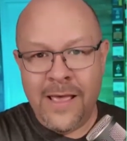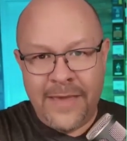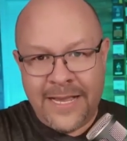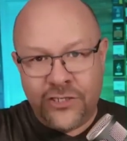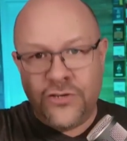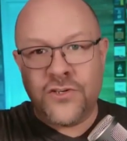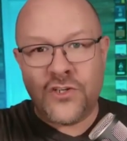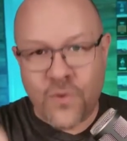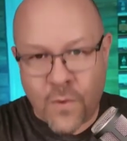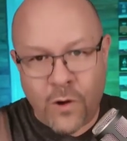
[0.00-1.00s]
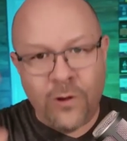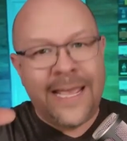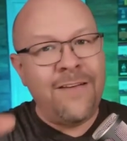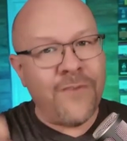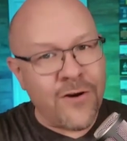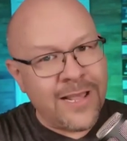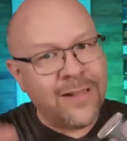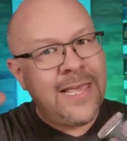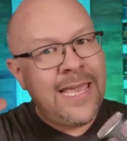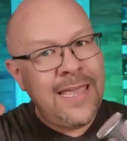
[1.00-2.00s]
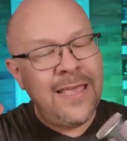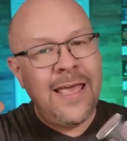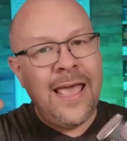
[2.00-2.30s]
because you're scrolling vertically.